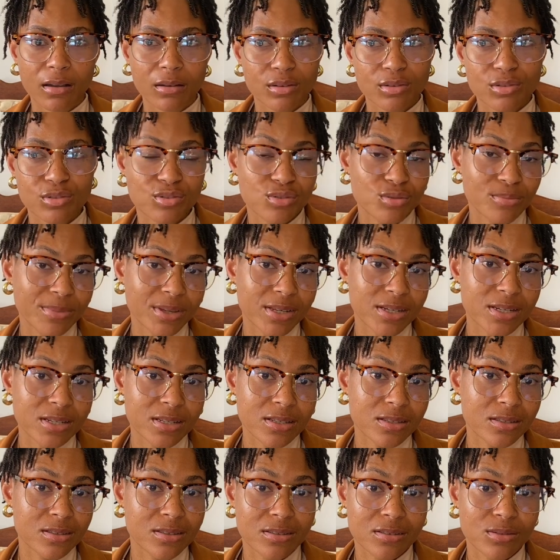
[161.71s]
2
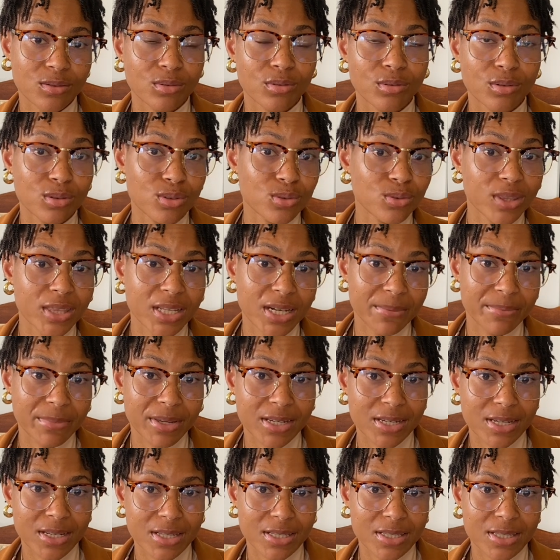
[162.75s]
meters or to 3
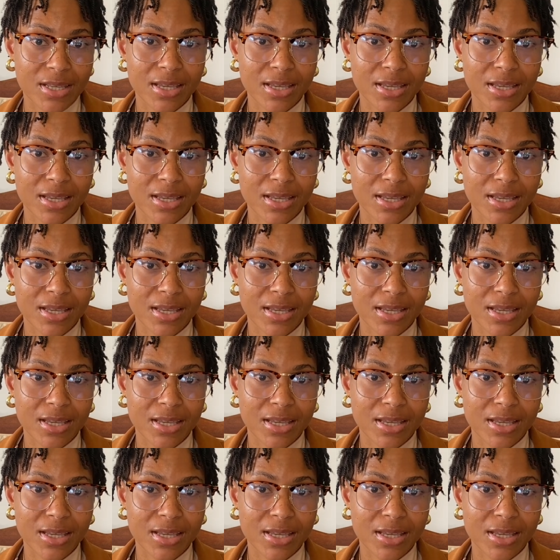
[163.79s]
meters,